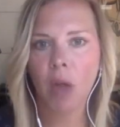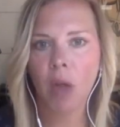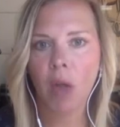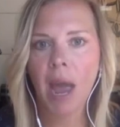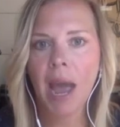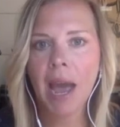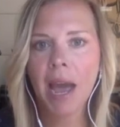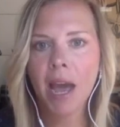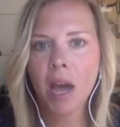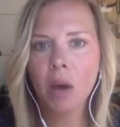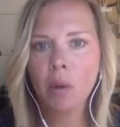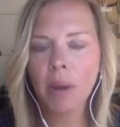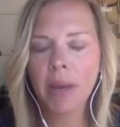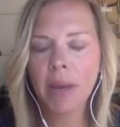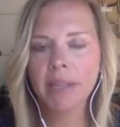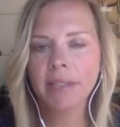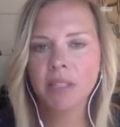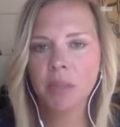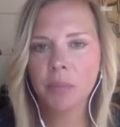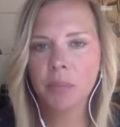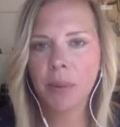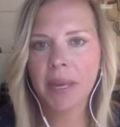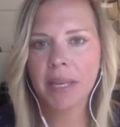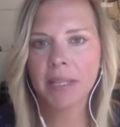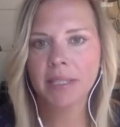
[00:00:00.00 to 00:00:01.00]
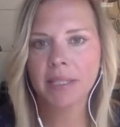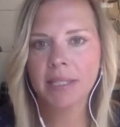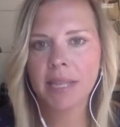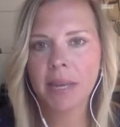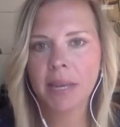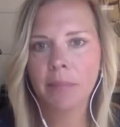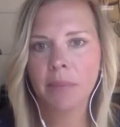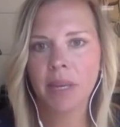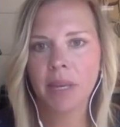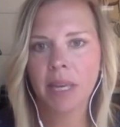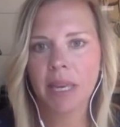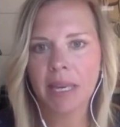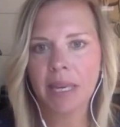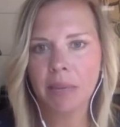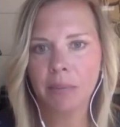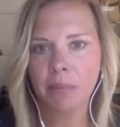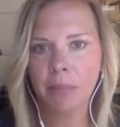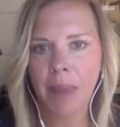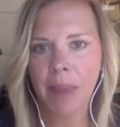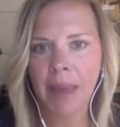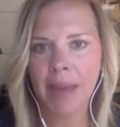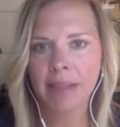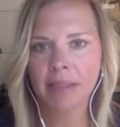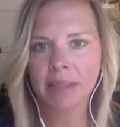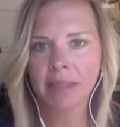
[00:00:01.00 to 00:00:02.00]
How has the pandemic
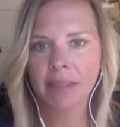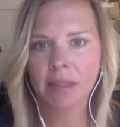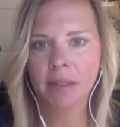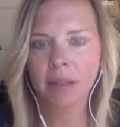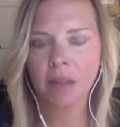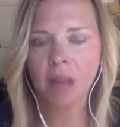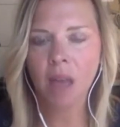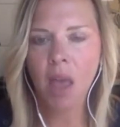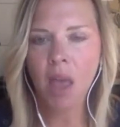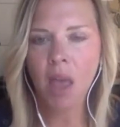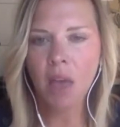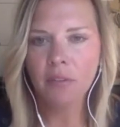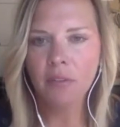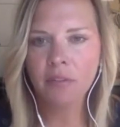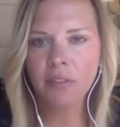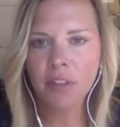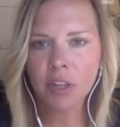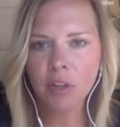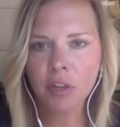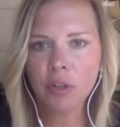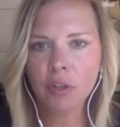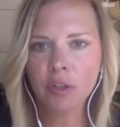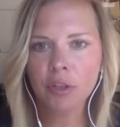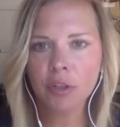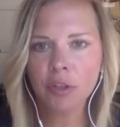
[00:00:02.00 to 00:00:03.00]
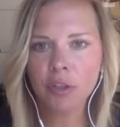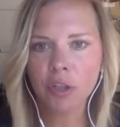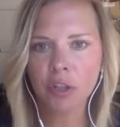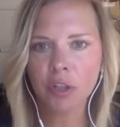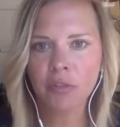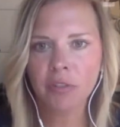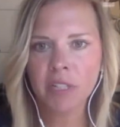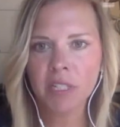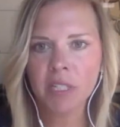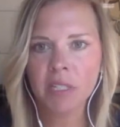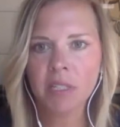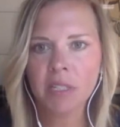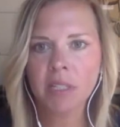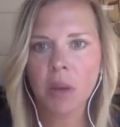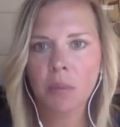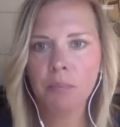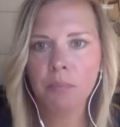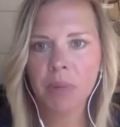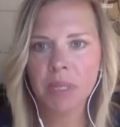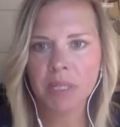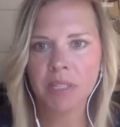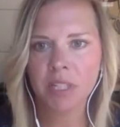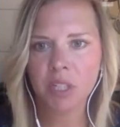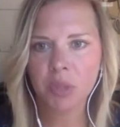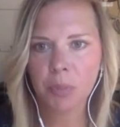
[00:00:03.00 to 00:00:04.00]
impacted vehicle service
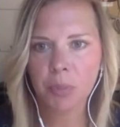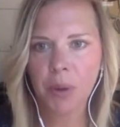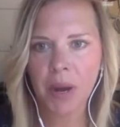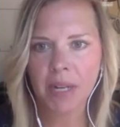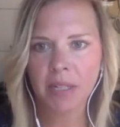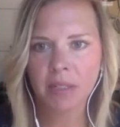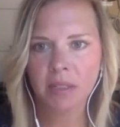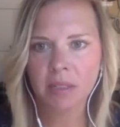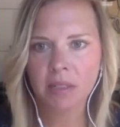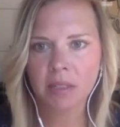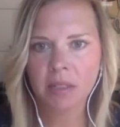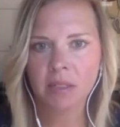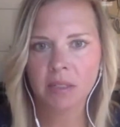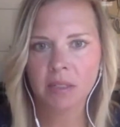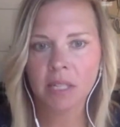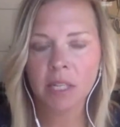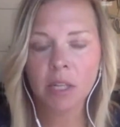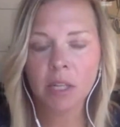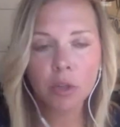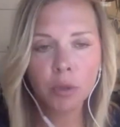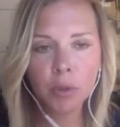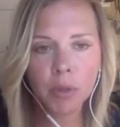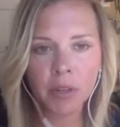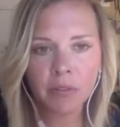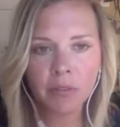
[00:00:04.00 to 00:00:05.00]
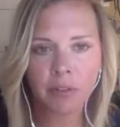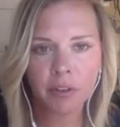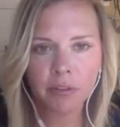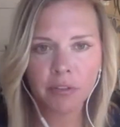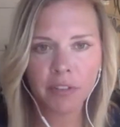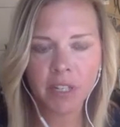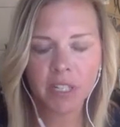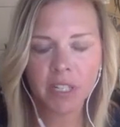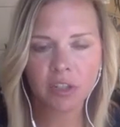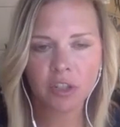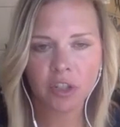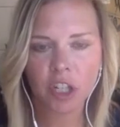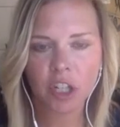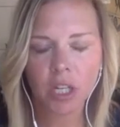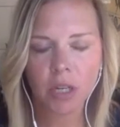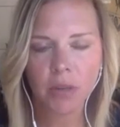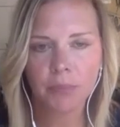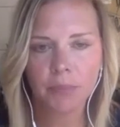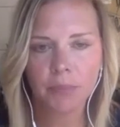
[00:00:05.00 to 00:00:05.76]
business practices, including for VSG?